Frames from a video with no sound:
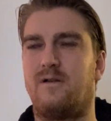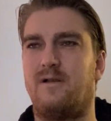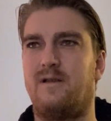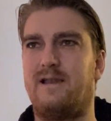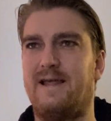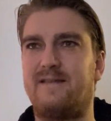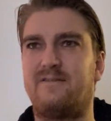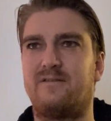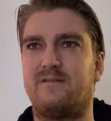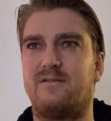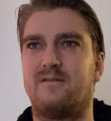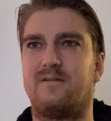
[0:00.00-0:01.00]
let
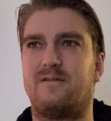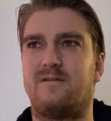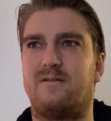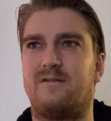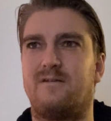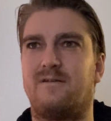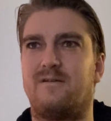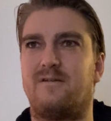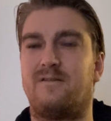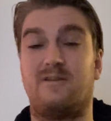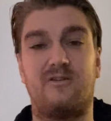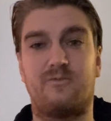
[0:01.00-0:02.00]

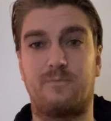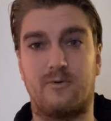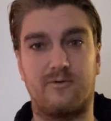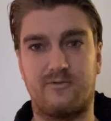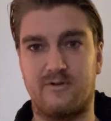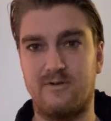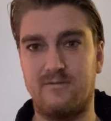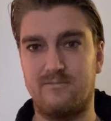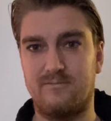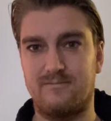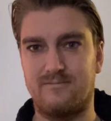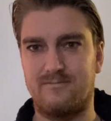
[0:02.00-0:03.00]
this person
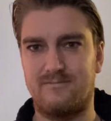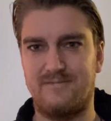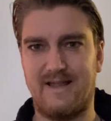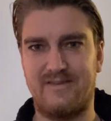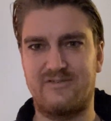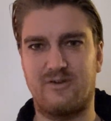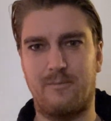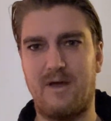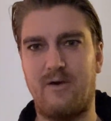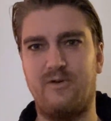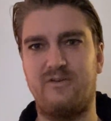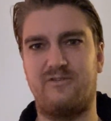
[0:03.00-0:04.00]
that
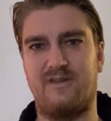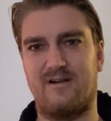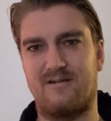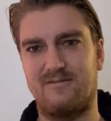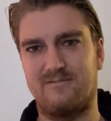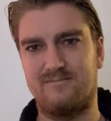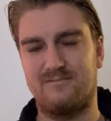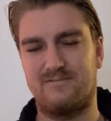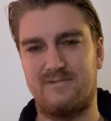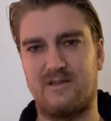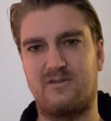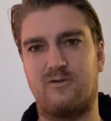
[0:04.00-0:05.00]
somehow is there,
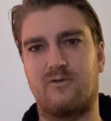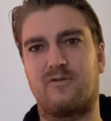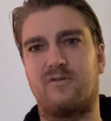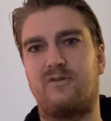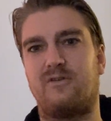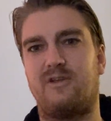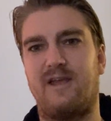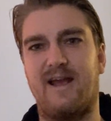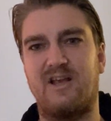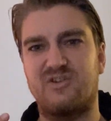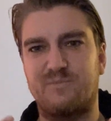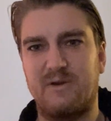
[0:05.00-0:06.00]
that you're
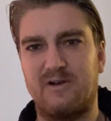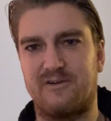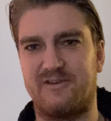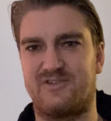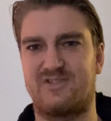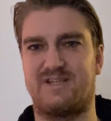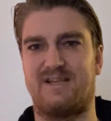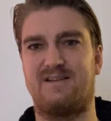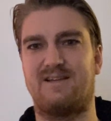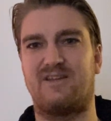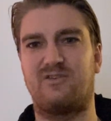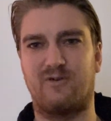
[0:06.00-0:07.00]
experiencing,
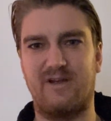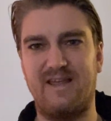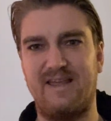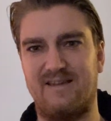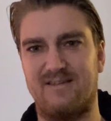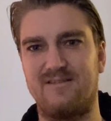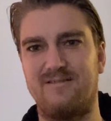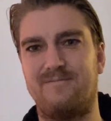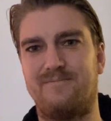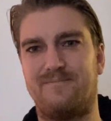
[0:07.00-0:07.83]
that you're in,